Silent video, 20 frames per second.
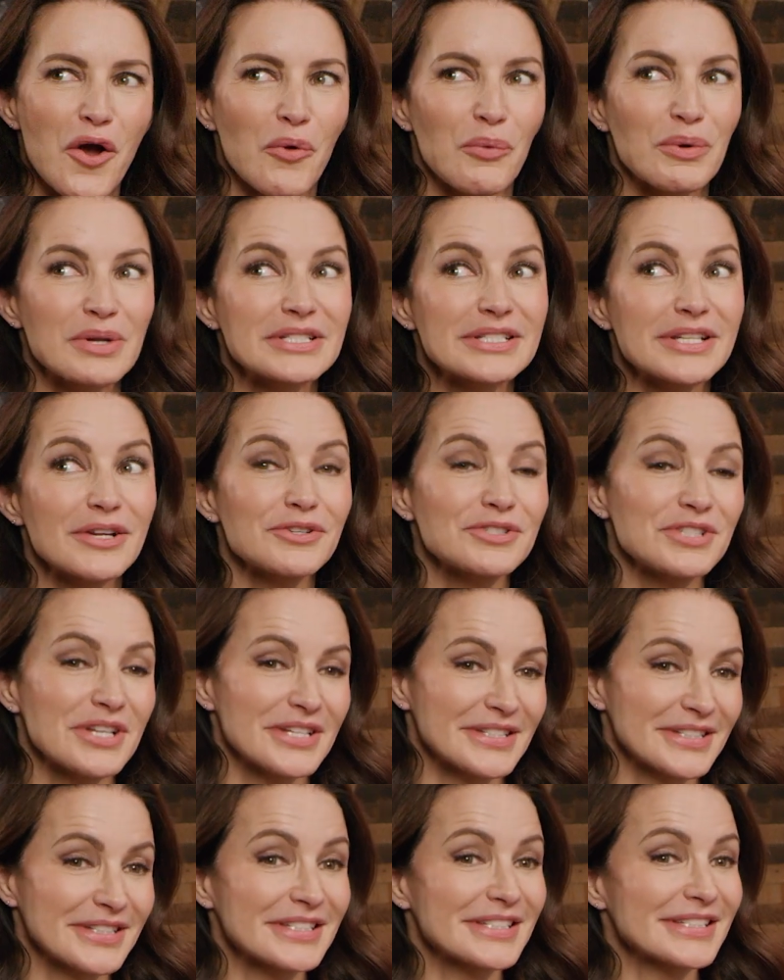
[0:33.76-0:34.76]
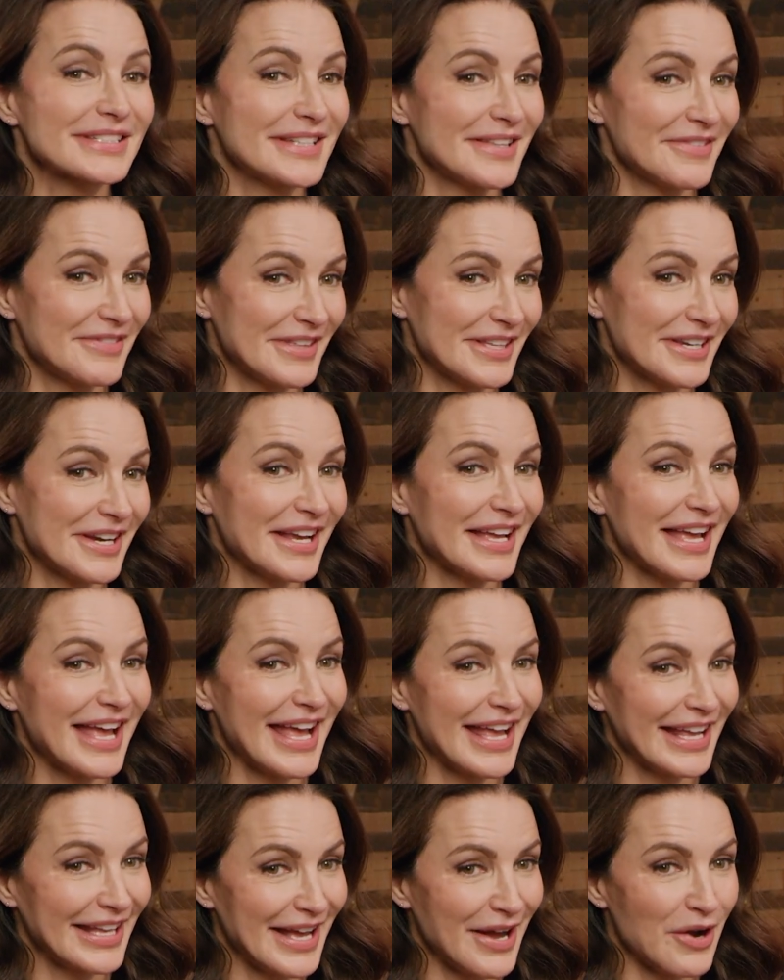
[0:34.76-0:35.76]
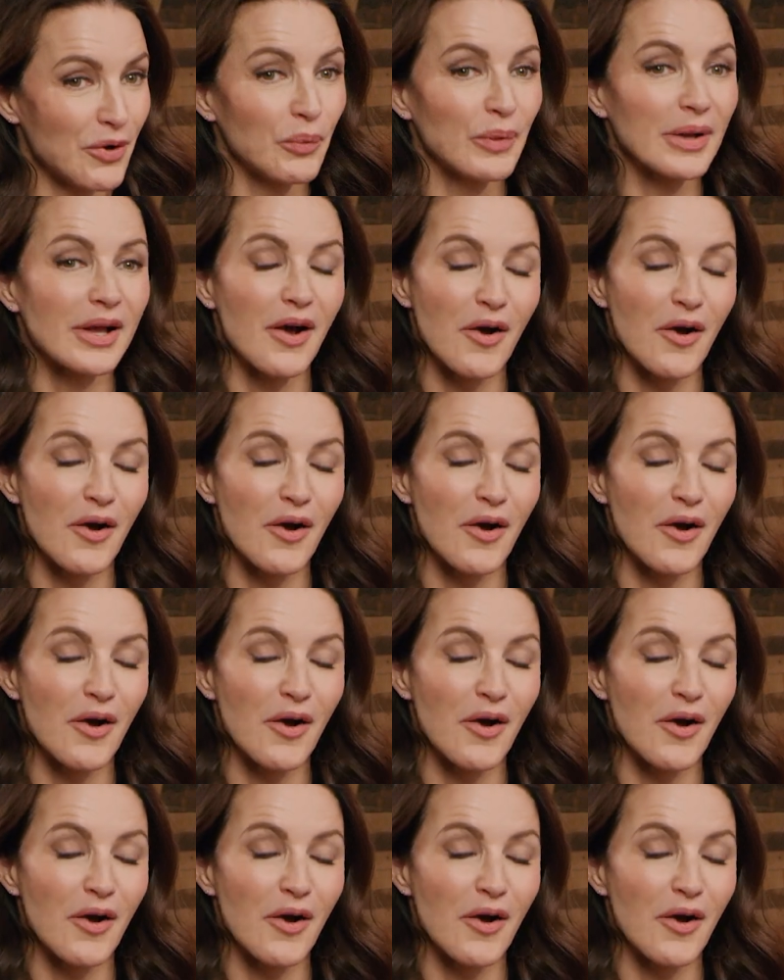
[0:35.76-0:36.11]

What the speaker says: When Sarah Jessica, Cynthia, and I hang out, we